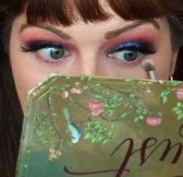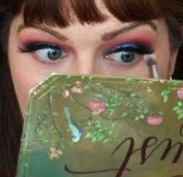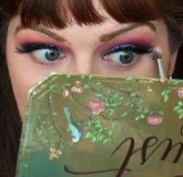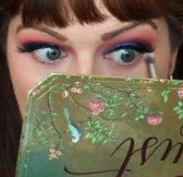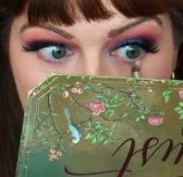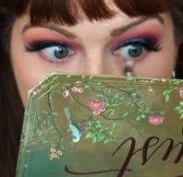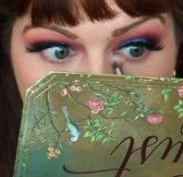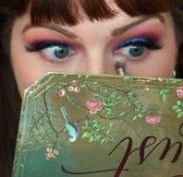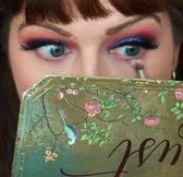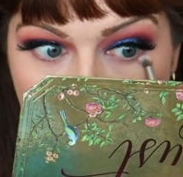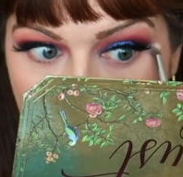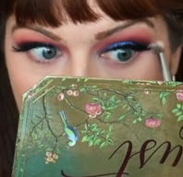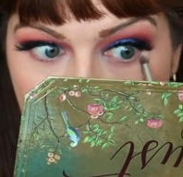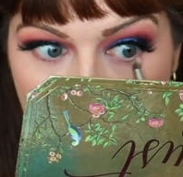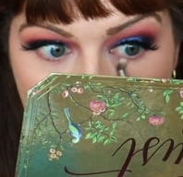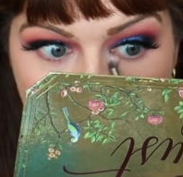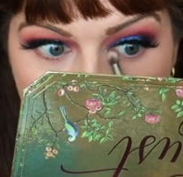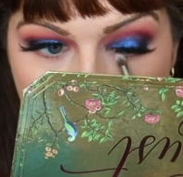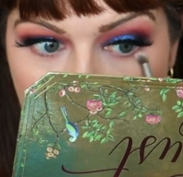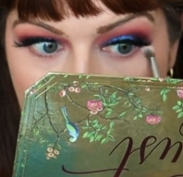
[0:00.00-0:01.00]

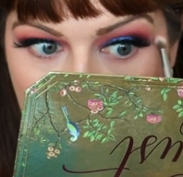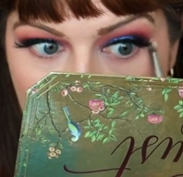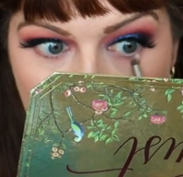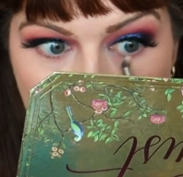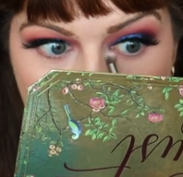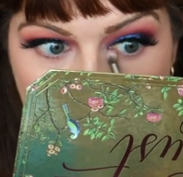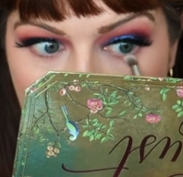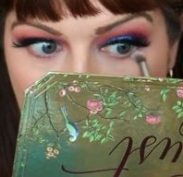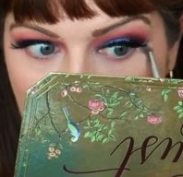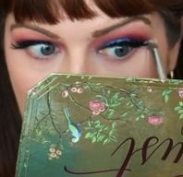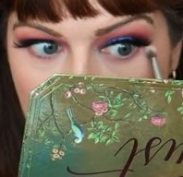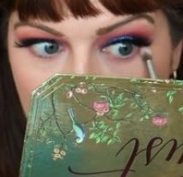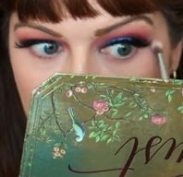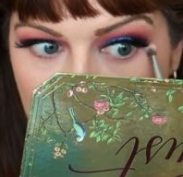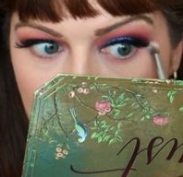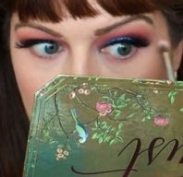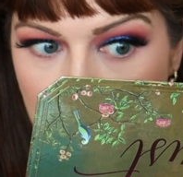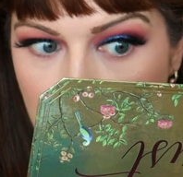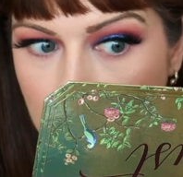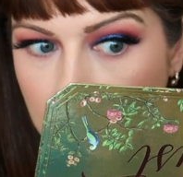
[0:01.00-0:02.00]

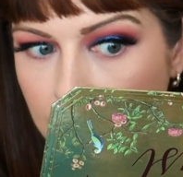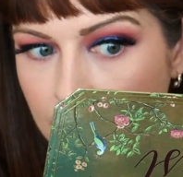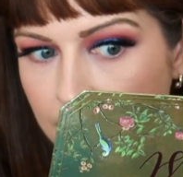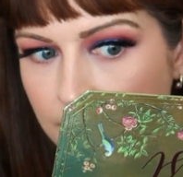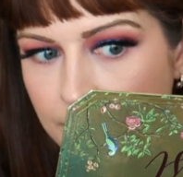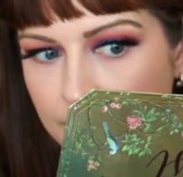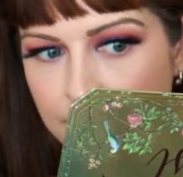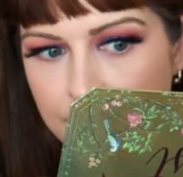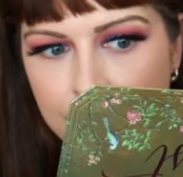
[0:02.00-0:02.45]
No one is speaking in this clip.